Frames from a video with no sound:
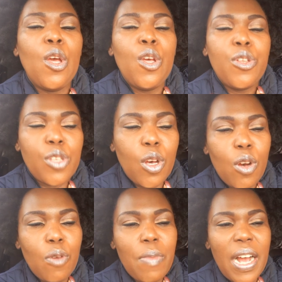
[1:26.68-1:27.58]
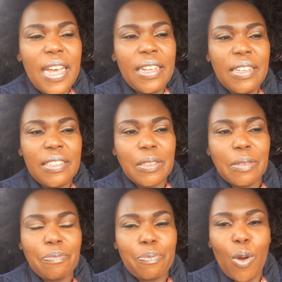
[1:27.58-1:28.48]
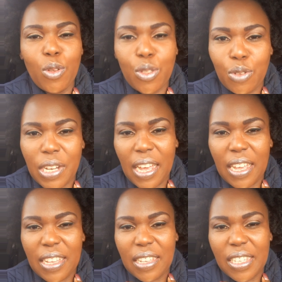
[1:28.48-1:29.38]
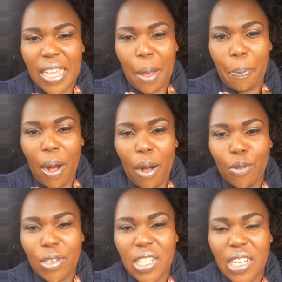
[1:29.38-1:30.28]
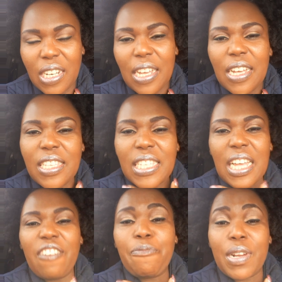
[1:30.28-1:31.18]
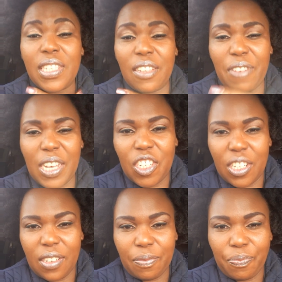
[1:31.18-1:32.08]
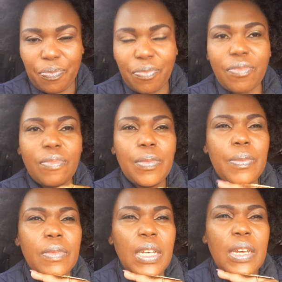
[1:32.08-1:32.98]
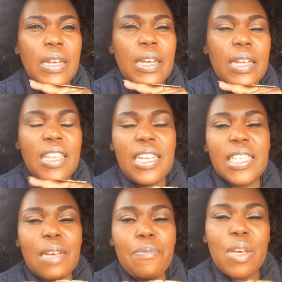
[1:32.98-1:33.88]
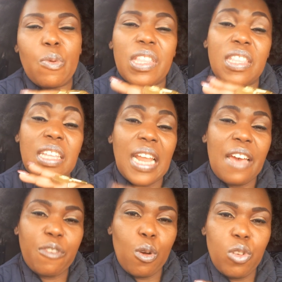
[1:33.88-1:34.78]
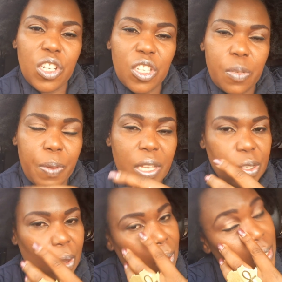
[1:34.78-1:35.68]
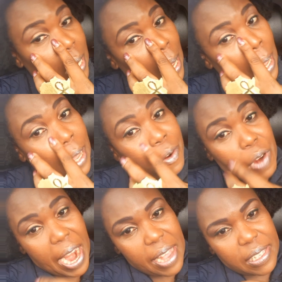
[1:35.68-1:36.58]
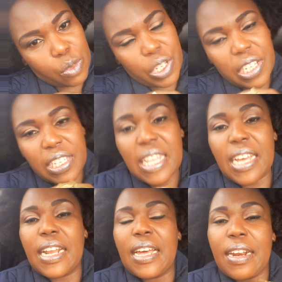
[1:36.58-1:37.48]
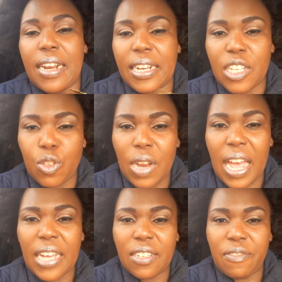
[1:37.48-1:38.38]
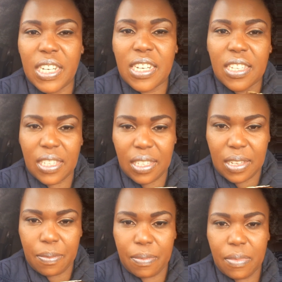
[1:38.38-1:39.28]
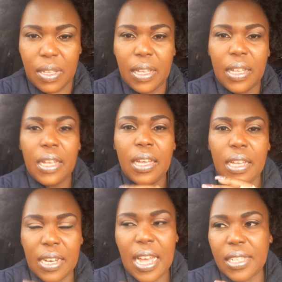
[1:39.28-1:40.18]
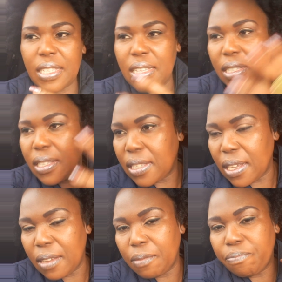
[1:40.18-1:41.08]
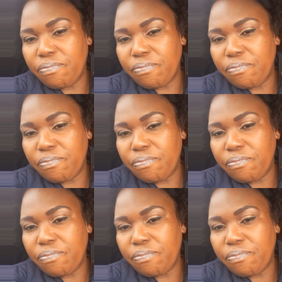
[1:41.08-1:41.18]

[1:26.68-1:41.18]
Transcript: so my post today is about self-preservation. There is something within the life coaching space called RAS, which is the reticular activating system. In essence, it's a